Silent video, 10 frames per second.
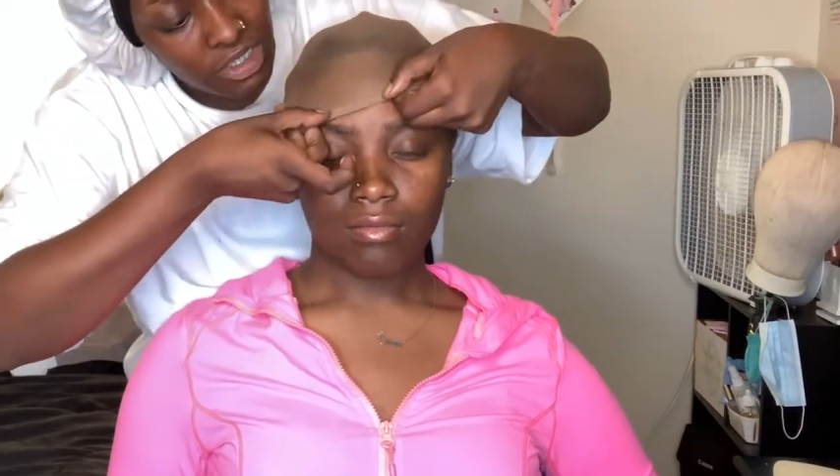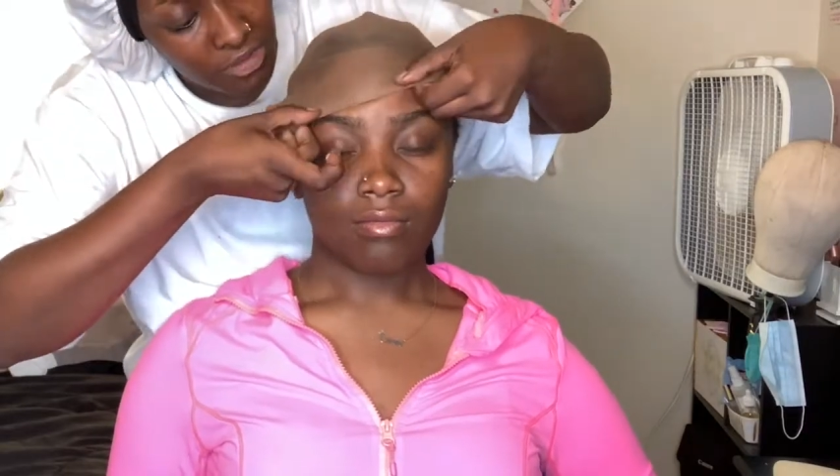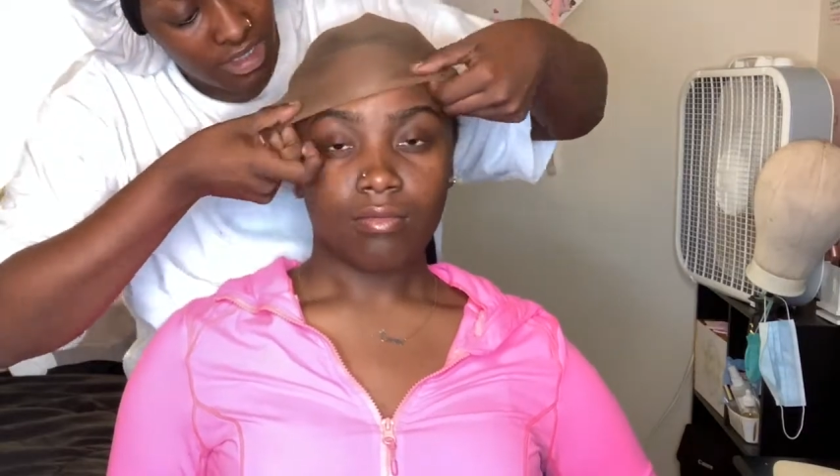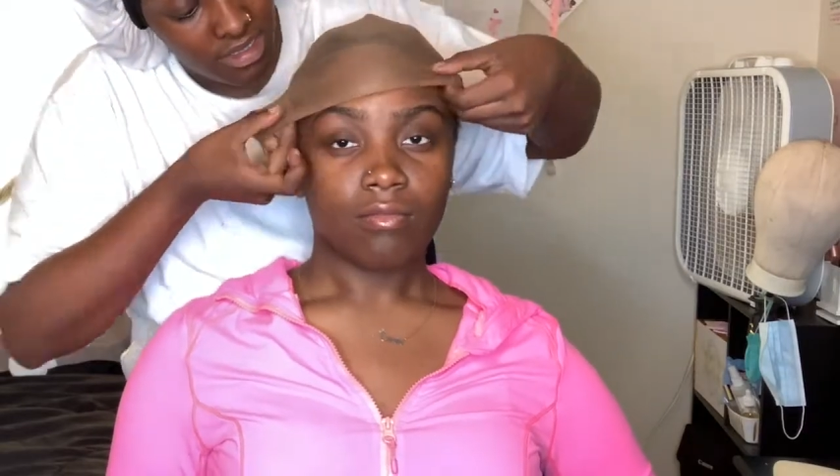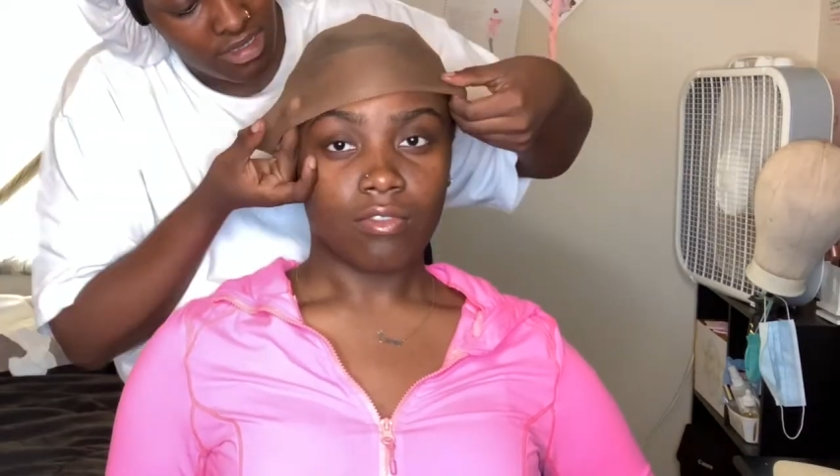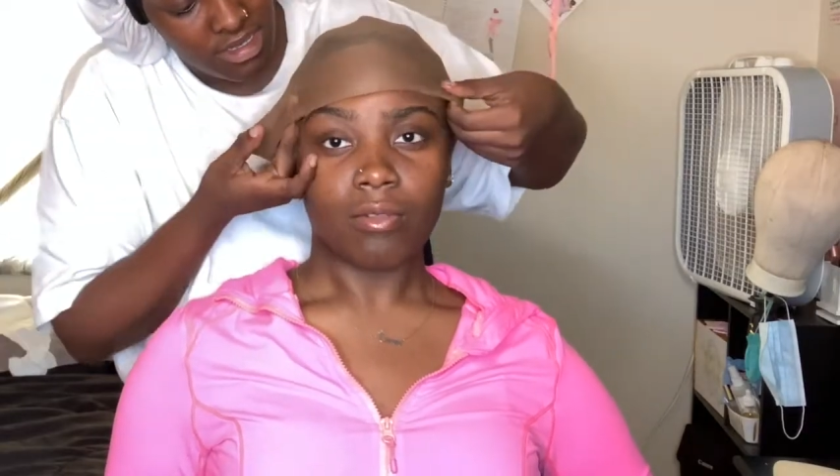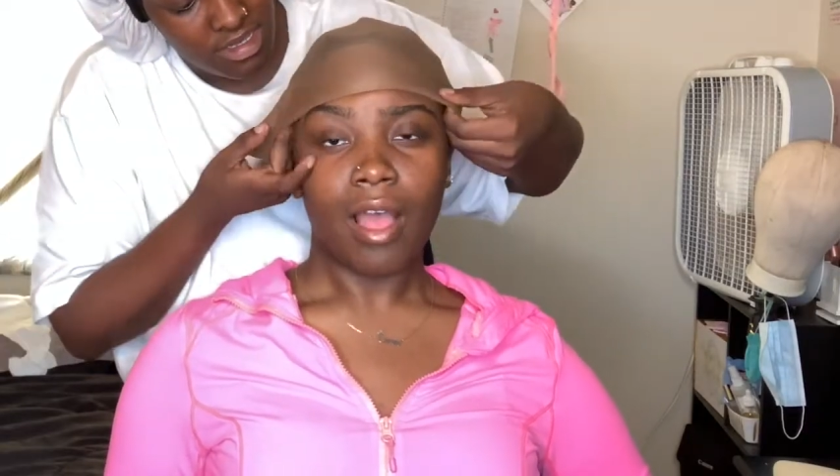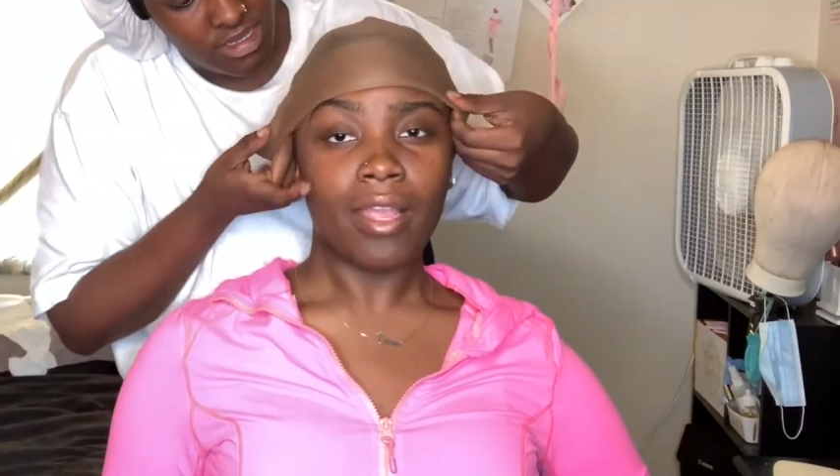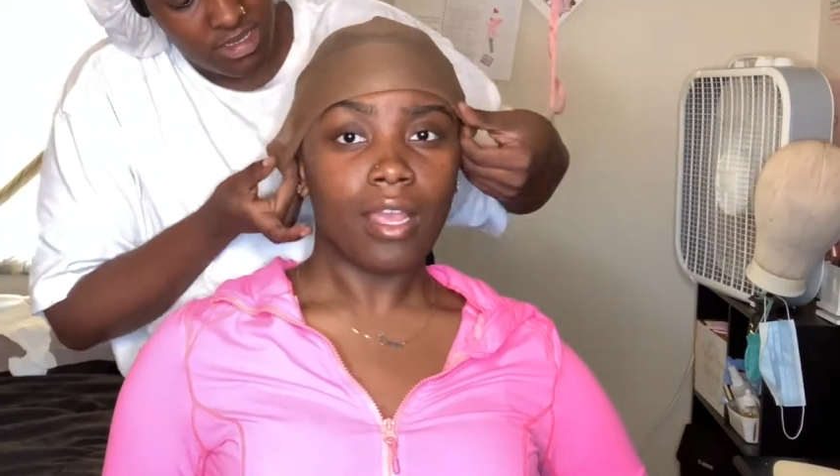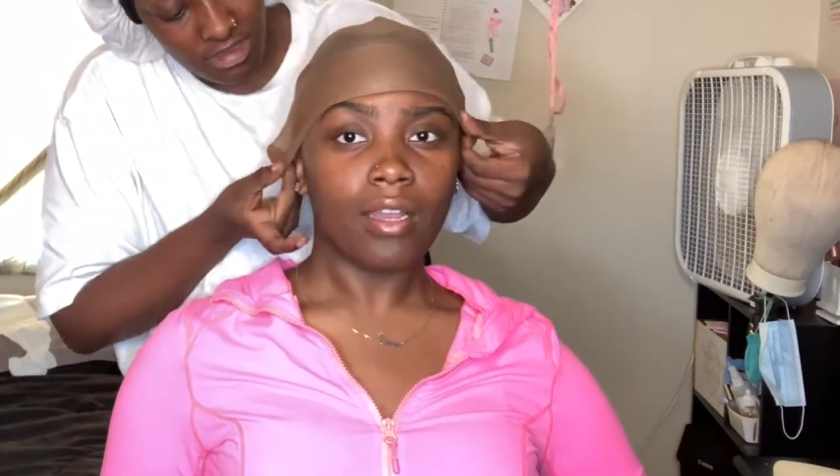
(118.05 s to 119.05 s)
and we just
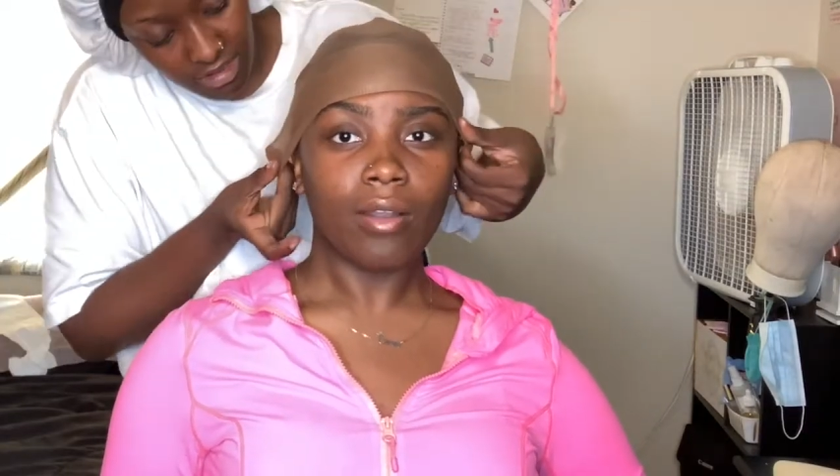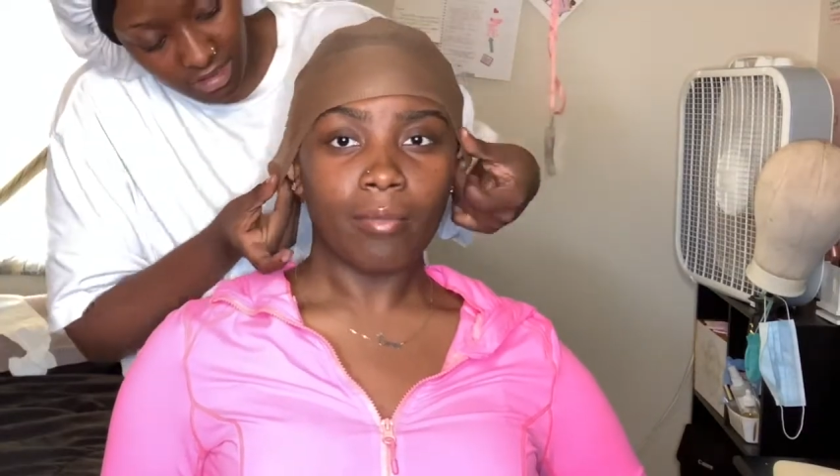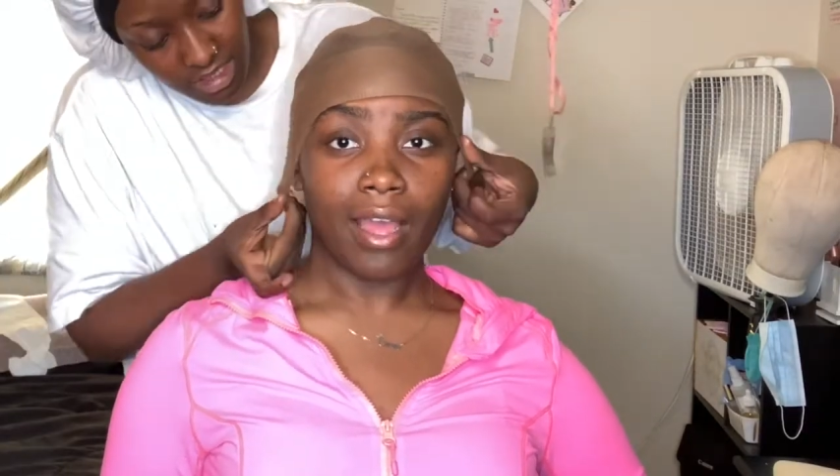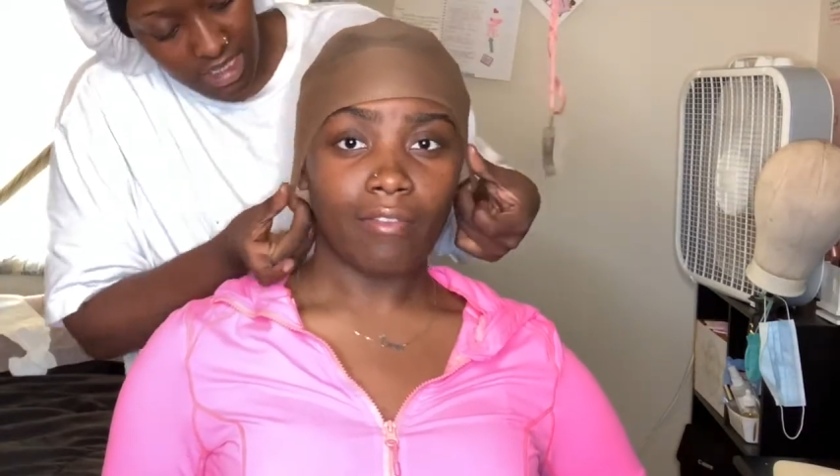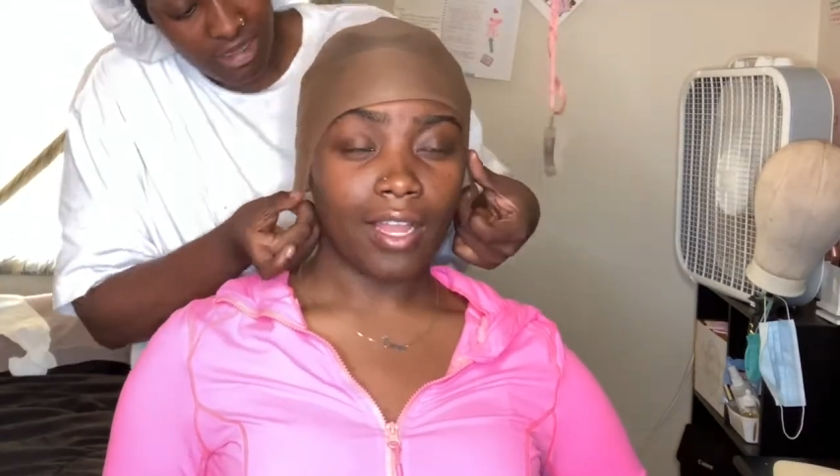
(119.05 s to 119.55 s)
waiting on it to